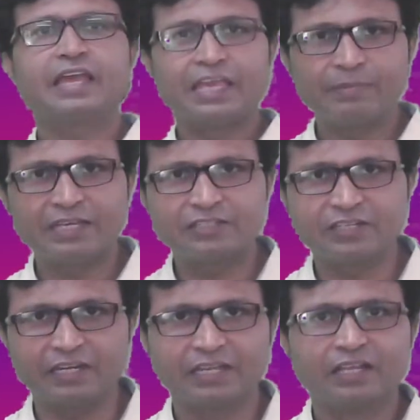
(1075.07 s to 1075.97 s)

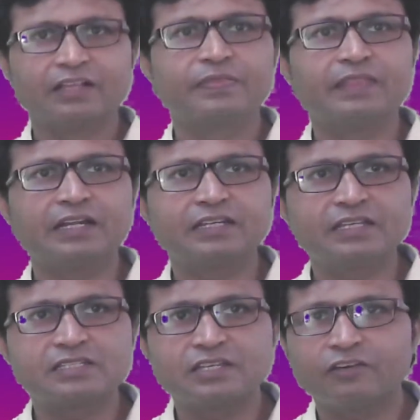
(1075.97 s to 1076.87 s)
imagery. That
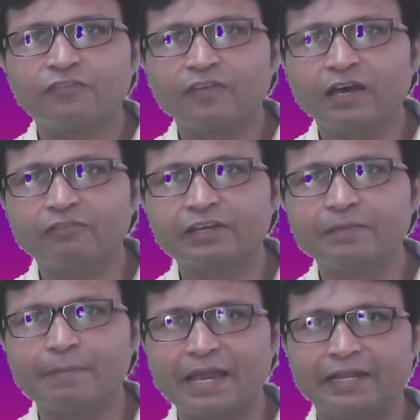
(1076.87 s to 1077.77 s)
is a
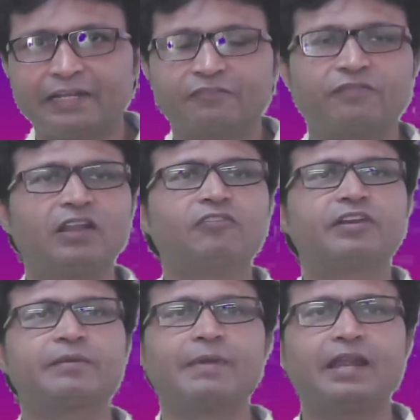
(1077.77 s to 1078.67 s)
flowery band.
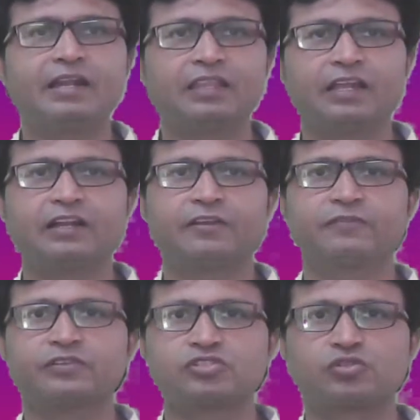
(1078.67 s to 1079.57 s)
Flowery band, that
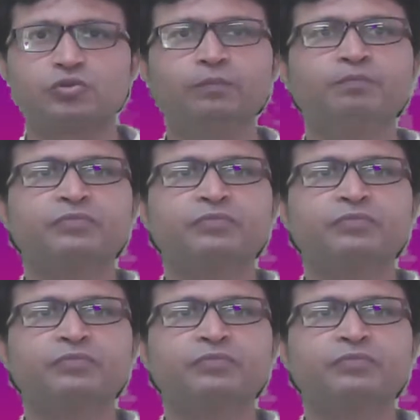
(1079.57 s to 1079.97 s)
refers to